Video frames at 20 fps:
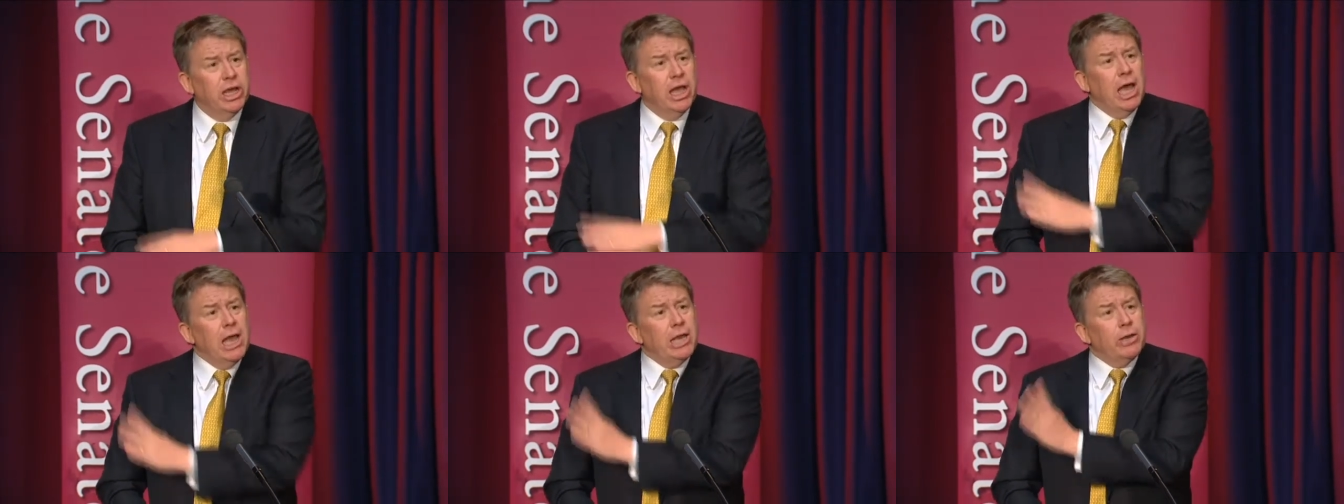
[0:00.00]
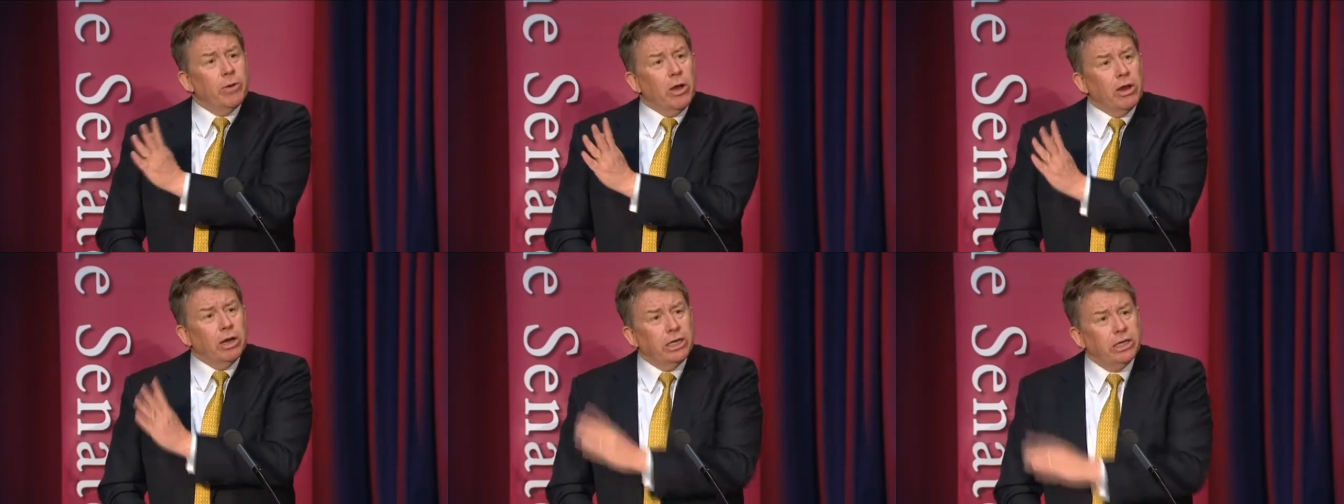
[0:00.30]
and
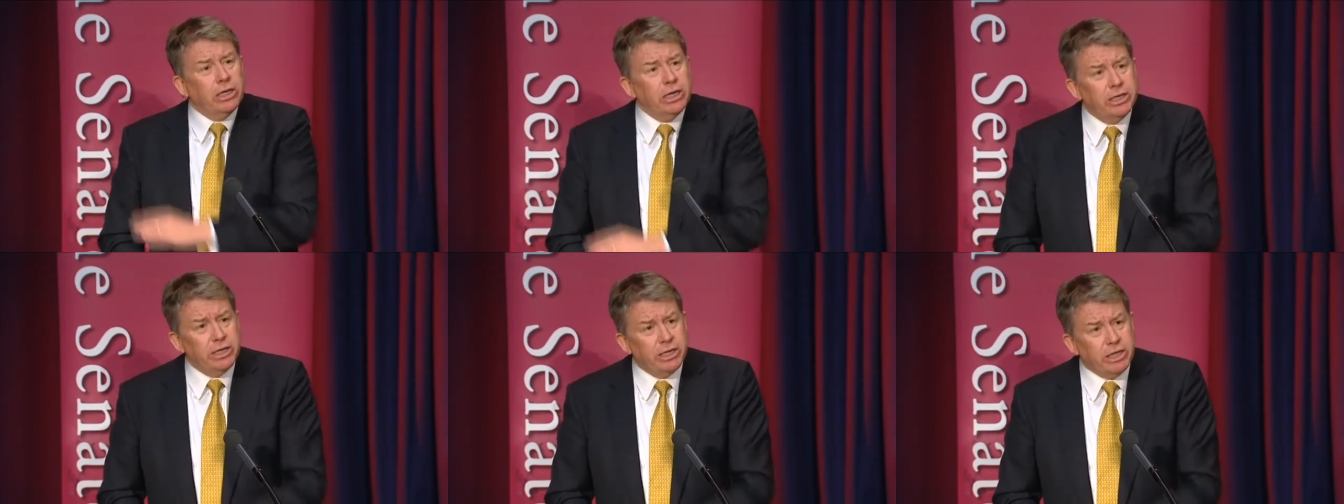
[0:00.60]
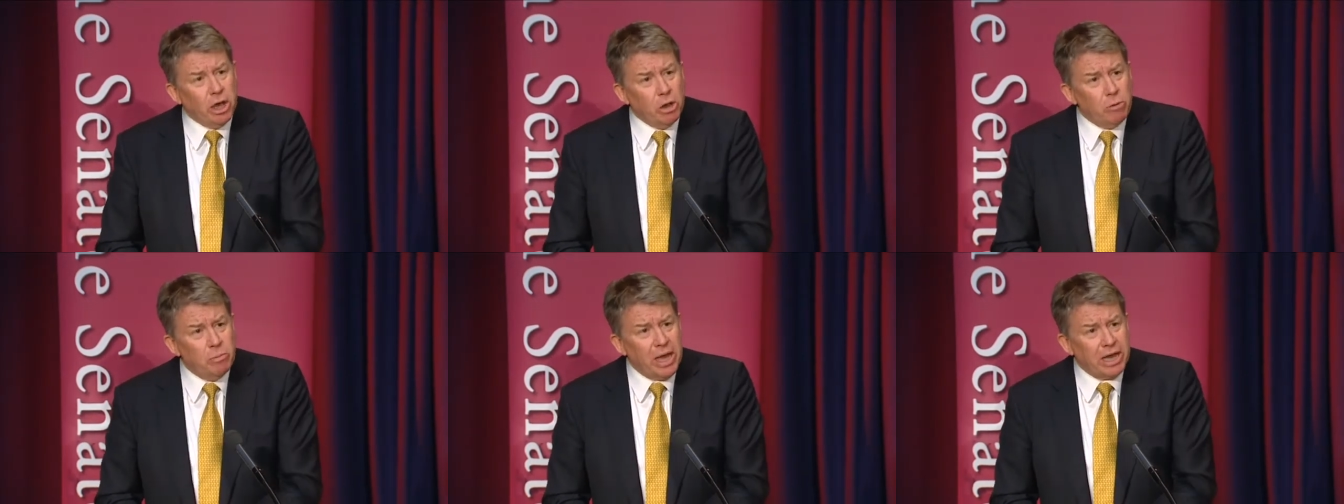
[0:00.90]
you only need to
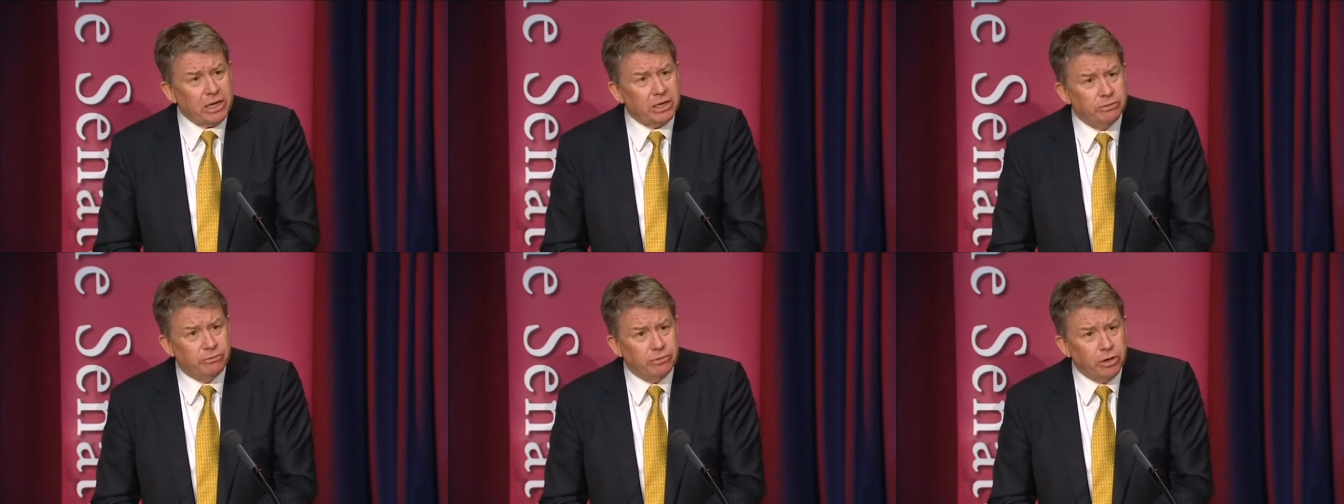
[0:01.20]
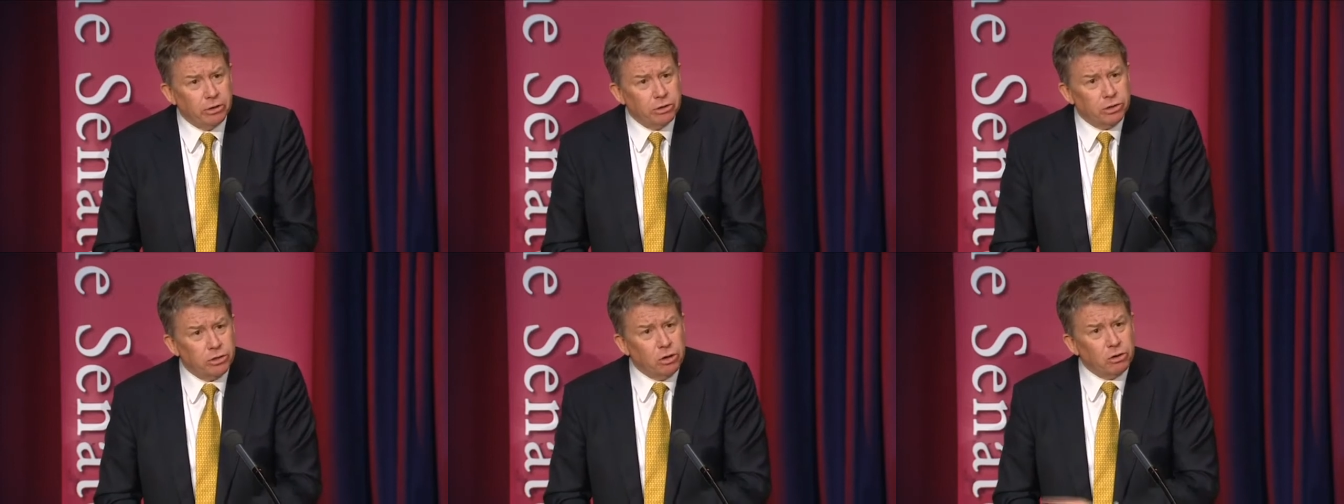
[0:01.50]
go back to
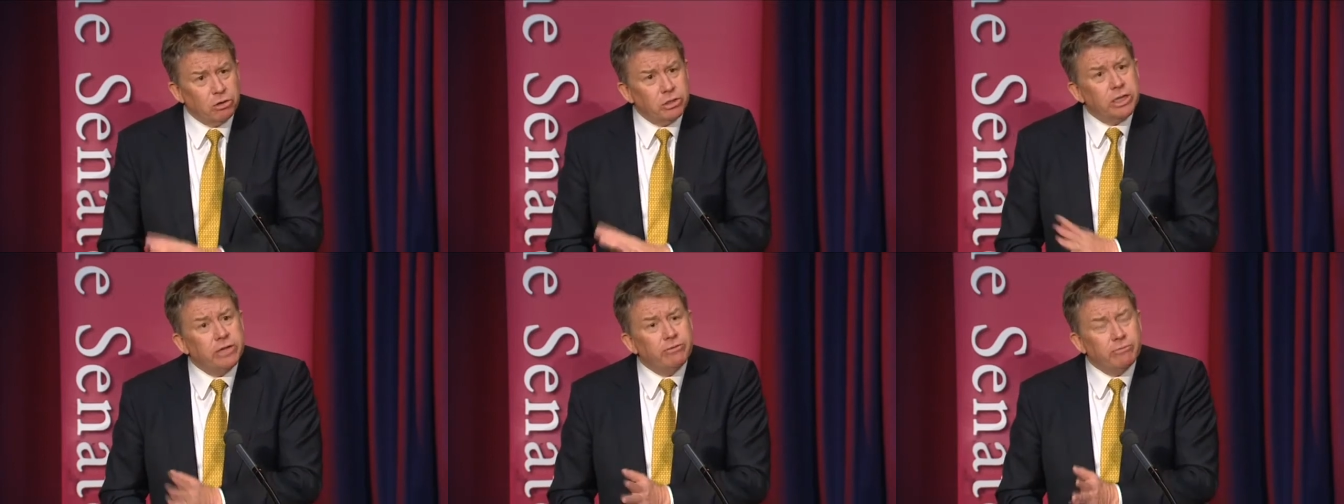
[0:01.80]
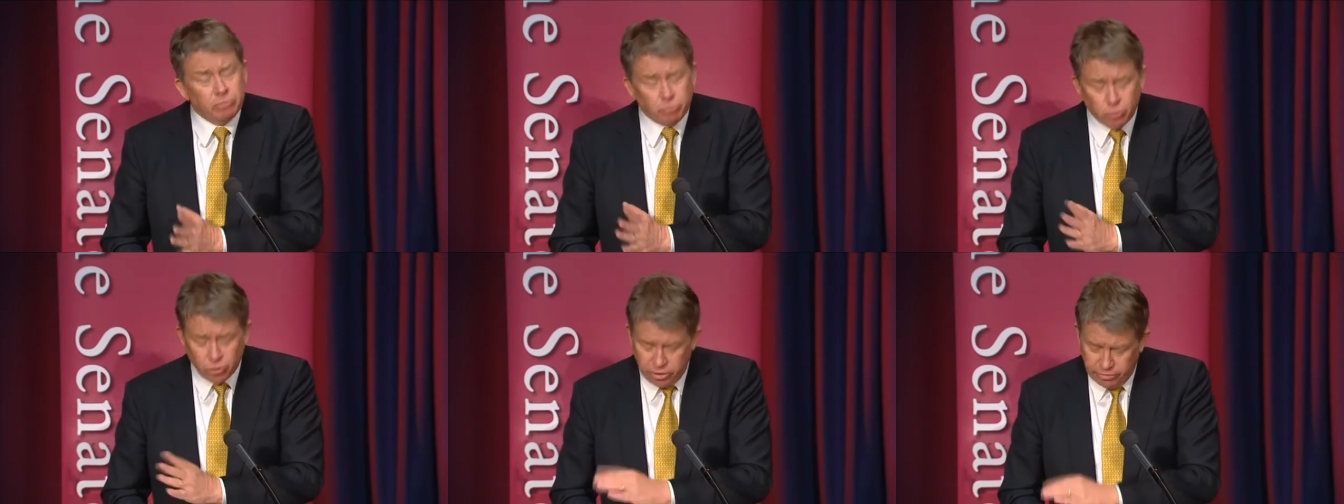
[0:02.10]
folk songs
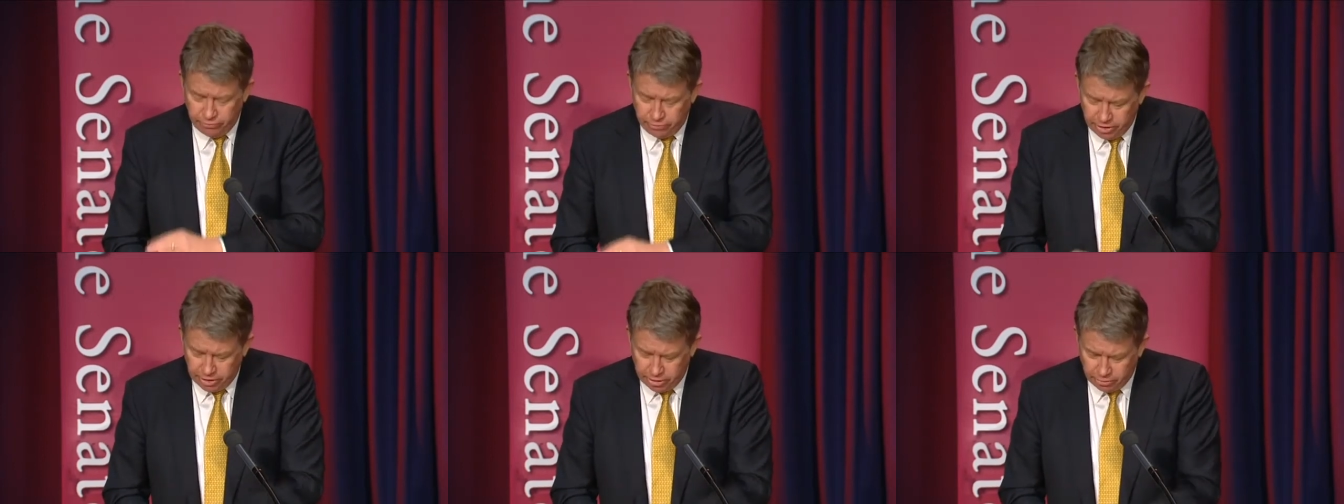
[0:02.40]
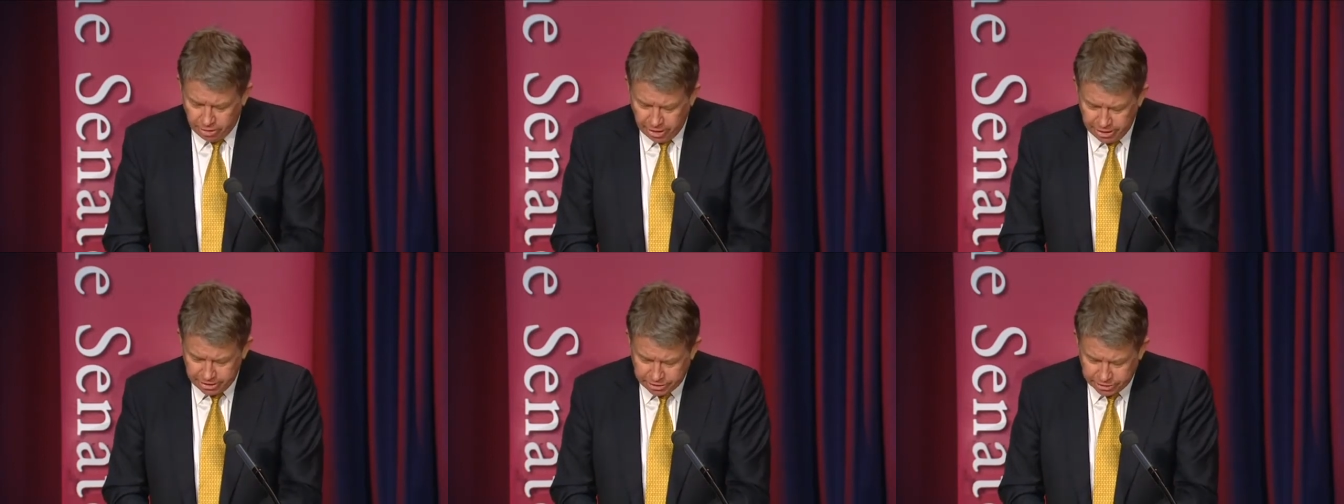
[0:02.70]
even
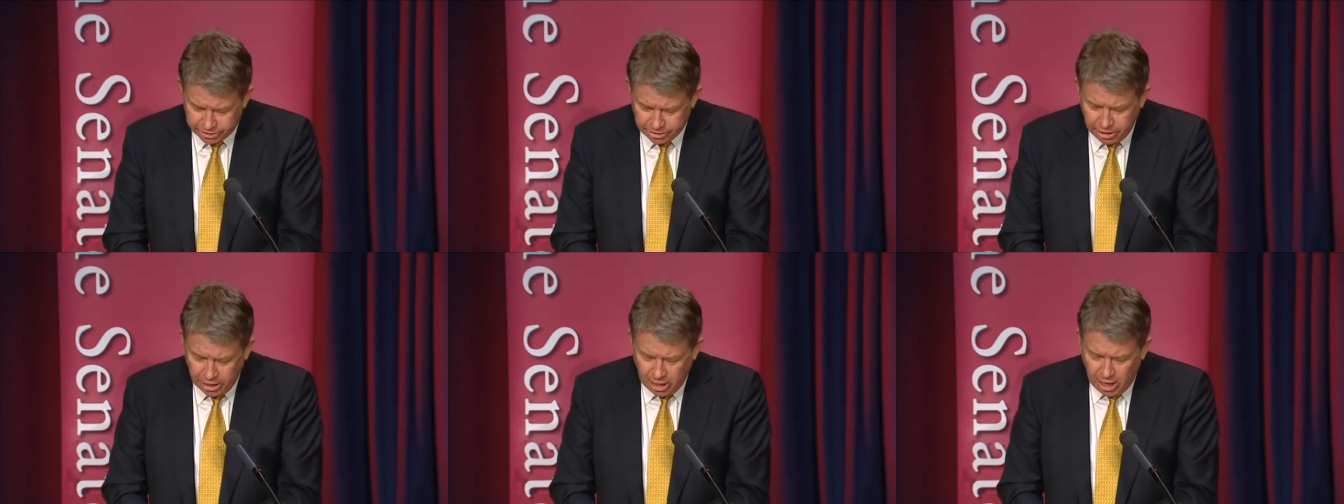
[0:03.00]
pre-federation